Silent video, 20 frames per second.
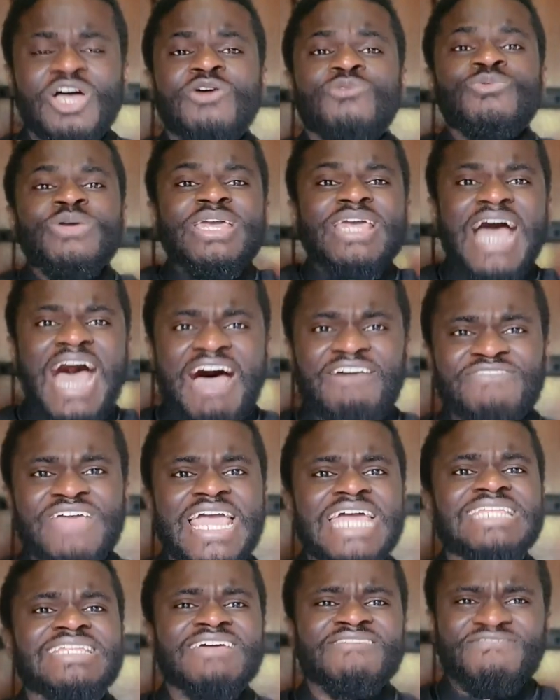We have
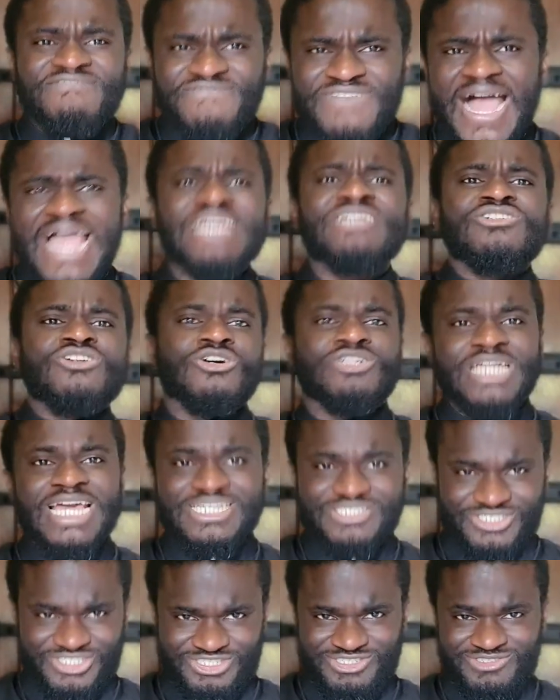a divine
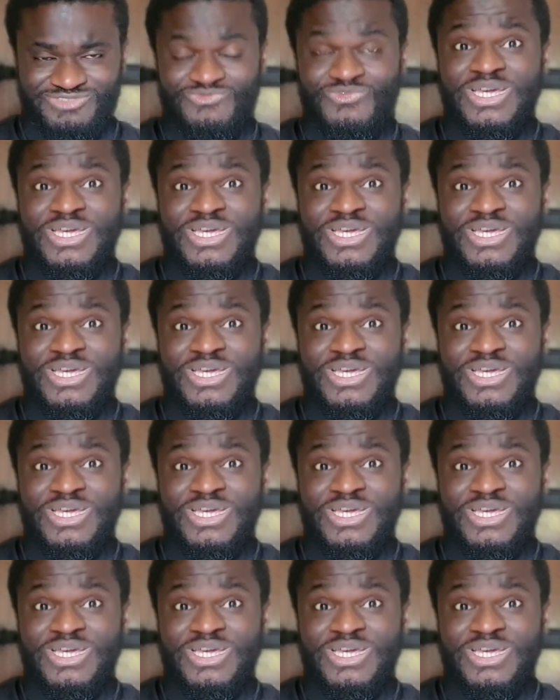connection.